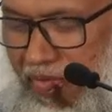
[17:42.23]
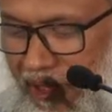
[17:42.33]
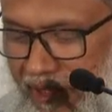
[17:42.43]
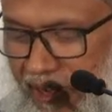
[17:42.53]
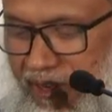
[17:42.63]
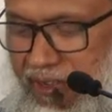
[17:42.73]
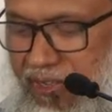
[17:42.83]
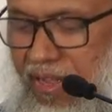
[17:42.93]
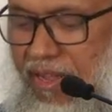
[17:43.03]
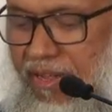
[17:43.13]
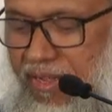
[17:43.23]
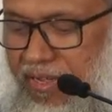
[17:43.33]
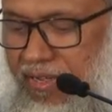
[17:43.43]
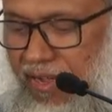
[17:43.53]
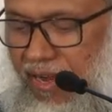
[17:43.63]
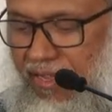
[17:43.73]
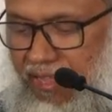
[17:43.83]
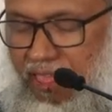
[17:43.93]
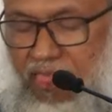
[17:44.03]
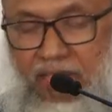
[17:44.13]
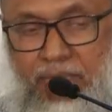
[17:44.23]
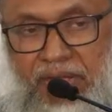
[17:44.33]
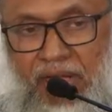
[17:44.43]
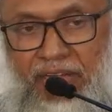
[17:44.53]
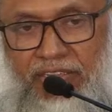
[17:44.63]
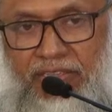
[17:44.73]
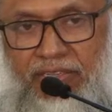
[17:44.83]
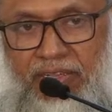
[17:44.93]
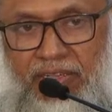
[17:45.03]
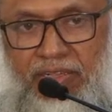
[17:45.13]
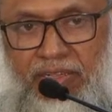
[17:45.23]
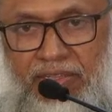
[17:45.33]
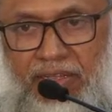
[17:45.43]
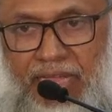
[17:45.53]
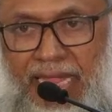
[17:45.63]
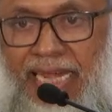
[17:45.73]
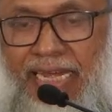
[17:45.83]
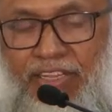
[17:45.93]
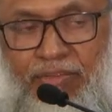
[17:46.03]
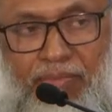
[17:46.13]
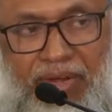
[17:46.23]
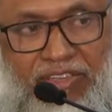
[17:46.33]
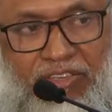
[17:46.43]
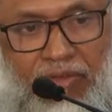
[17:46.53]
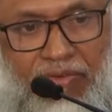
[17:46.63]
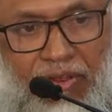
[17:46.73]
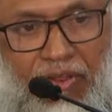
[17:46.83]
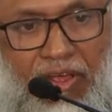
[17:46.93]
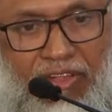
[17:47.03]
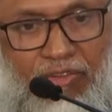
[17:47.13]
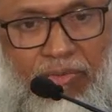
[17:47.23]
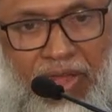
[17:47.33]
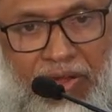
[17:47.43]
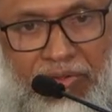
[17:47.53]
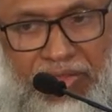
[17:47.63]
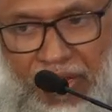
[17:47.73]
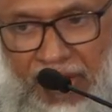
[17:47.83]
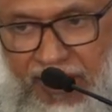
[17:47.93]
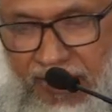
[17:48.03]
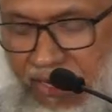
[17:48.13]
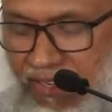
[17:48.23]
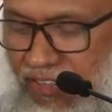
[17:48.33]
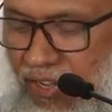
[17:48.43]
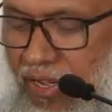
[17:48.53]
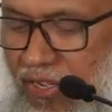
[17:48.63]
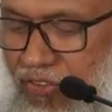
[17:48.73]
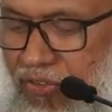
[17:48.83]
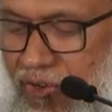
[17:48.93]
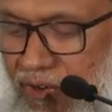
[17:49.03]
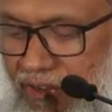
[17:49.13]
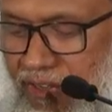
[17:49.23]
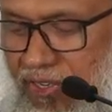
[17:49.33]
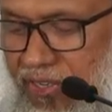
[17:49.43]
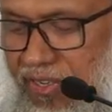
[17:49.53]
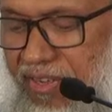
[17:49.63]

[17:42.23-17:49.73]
That is the hadith giving us the endless mercy of Allah subhanahu wa ta'ala and His generosity.